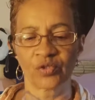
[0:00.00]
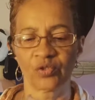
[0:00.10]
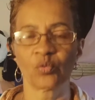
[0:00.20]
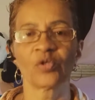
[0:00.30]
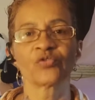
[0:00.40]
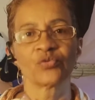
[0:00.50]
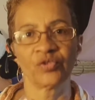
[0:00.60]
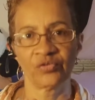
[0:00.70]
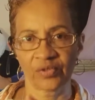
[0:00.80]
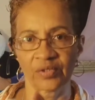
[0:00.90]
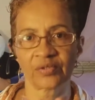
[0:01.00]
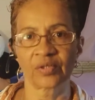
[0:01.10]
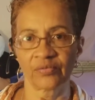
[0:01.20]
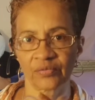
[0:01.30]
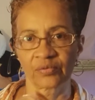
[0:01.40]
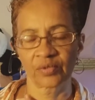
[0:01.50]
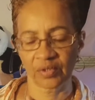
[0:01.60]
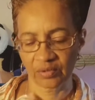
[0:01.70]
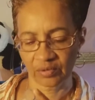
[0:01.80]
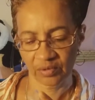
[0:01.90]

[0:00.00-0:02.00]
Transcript: it, you want to desanitize it. Okay?